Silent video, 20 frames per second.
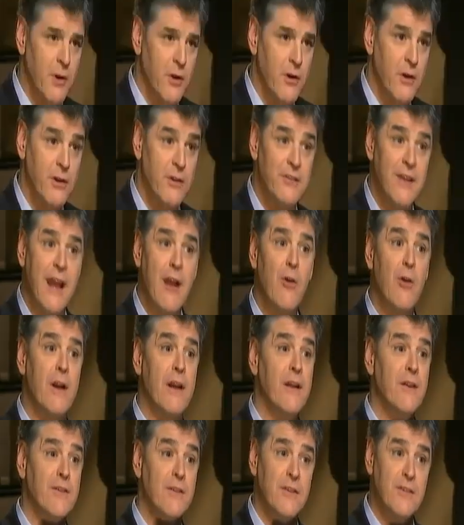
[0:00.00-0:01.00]
America's
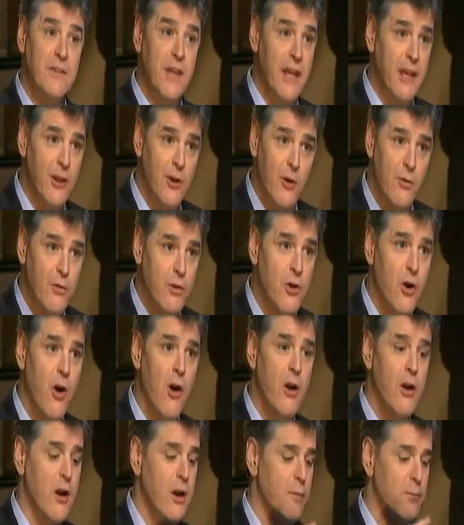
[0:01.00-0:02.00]
arrogance. He's taken over
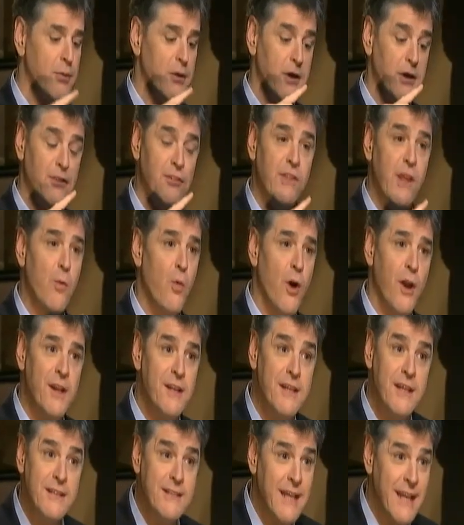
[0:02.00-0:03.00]
car companies. They want
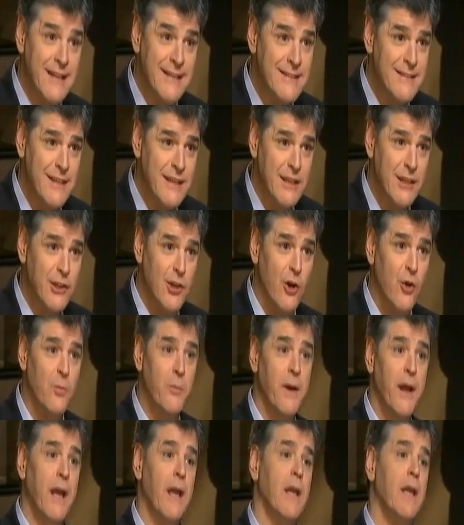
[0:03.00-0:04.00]
to dictate CEO
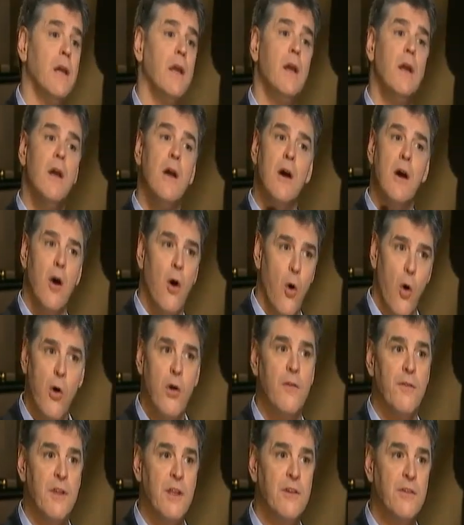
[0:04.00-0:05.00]
pay.
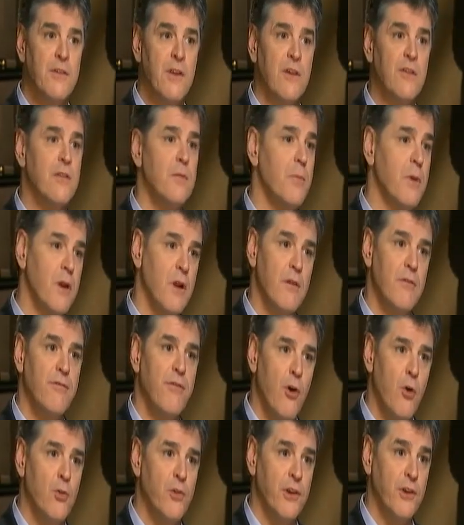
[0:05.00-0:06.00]
All of these things have been
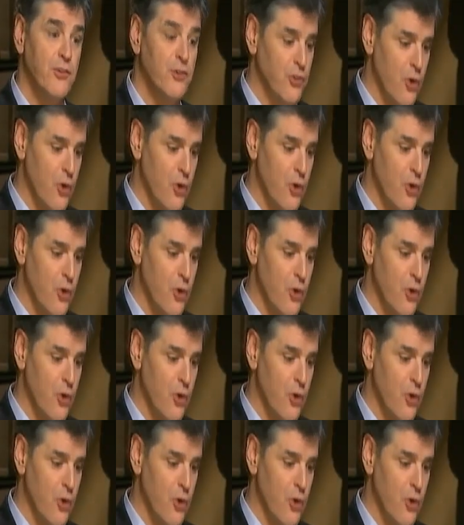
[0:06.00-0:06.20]
unfolding.